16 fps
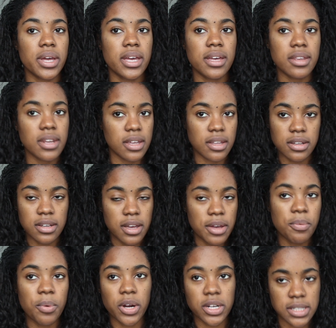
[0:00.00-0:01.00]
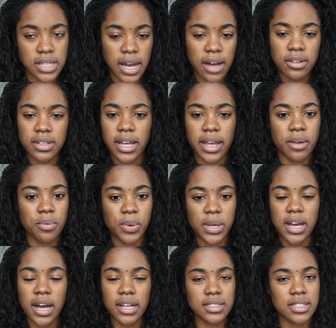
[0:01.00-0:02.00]
it worked out. Like, we
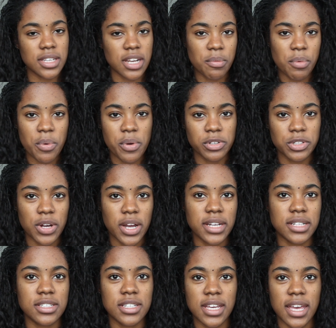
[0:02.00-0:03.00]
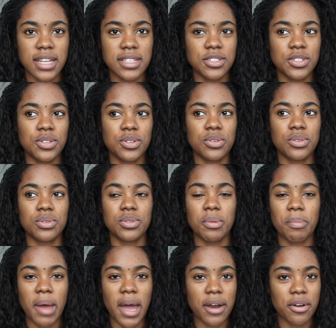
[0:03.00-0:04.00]
got to the number we were trying to get to. The
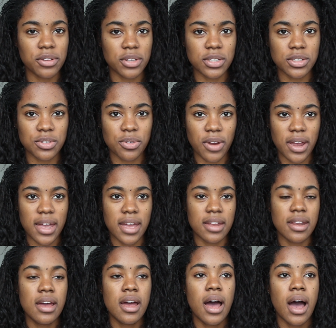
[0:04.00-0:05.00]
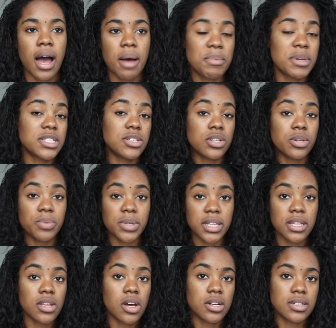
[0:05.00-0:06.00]
pattern looks great, but it took a really
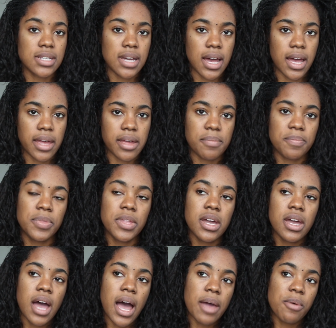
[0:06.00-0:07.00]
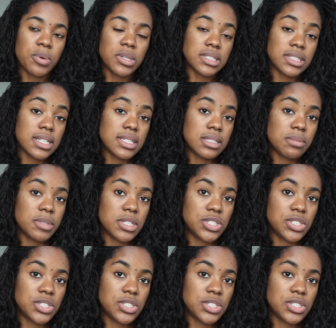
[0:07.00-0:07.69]
long time. I will say some of the